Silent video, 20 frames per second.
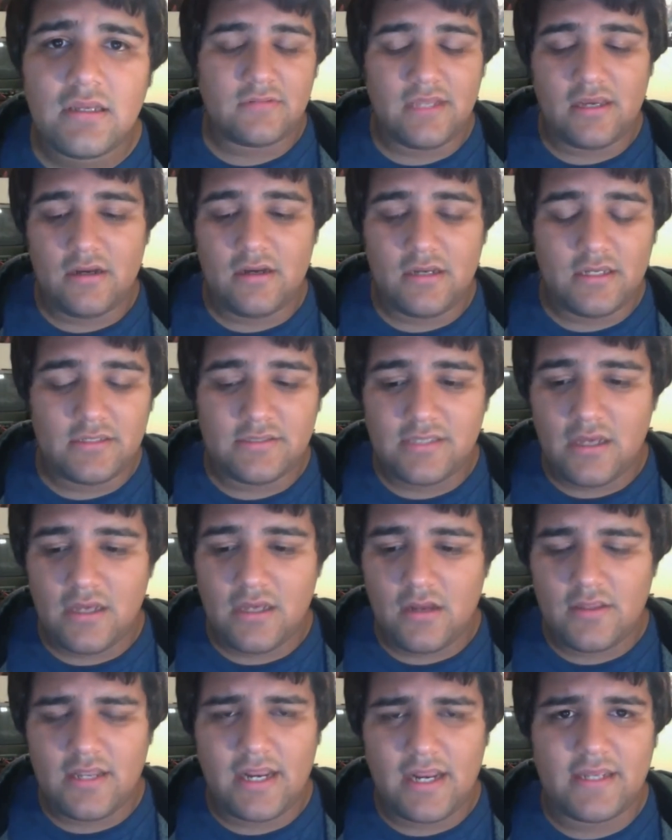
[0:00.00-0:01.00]
They couldn't
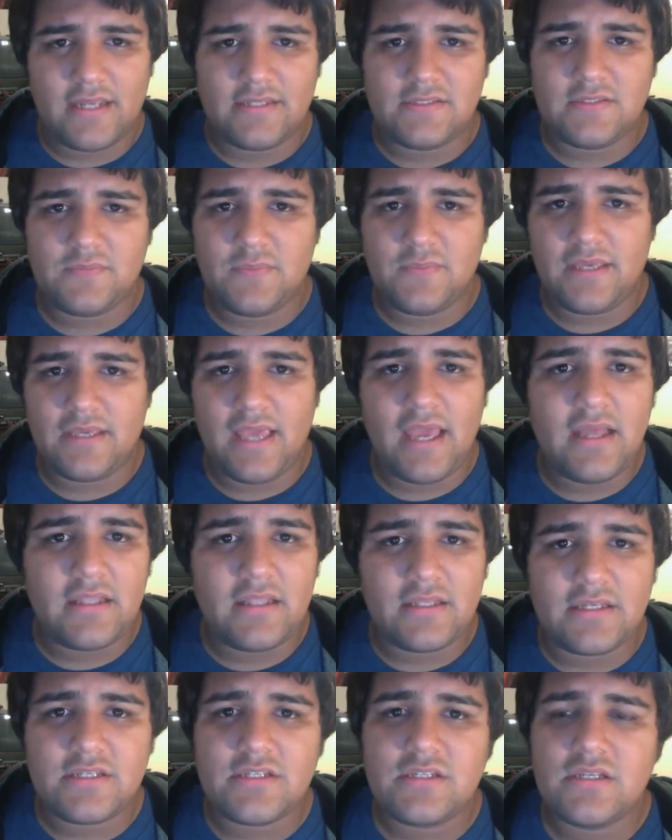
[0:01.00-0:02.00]
tell that I can speak
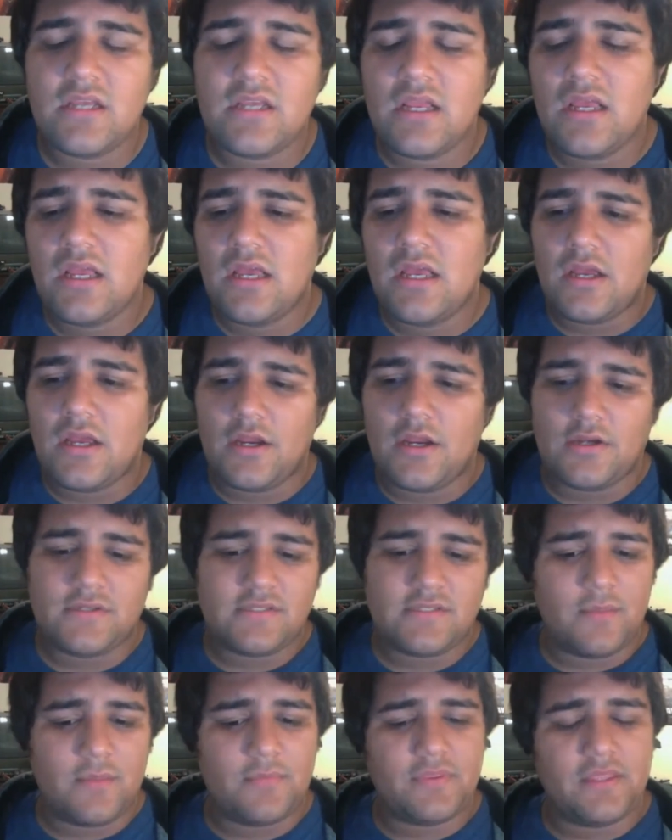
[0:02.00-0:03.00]
English or
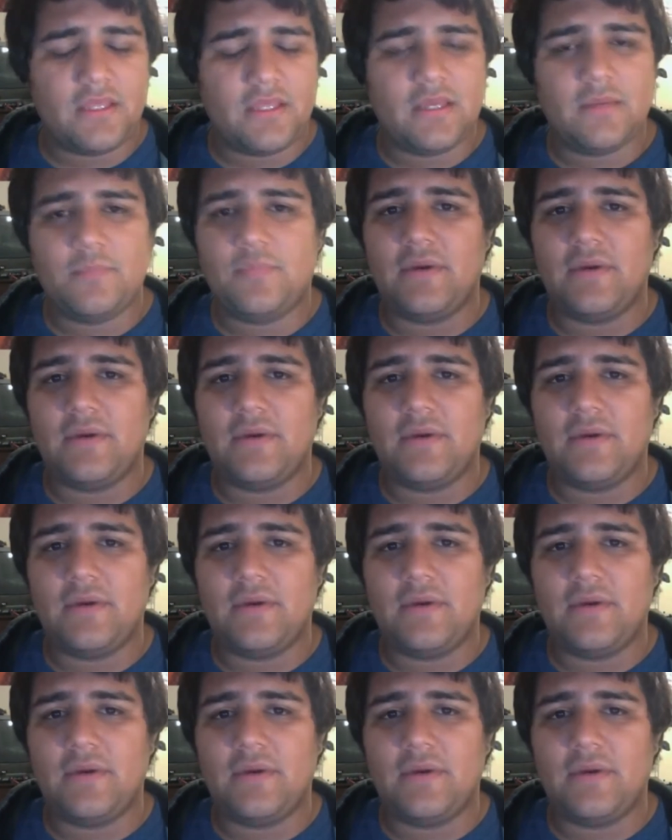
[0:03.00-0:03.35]
something.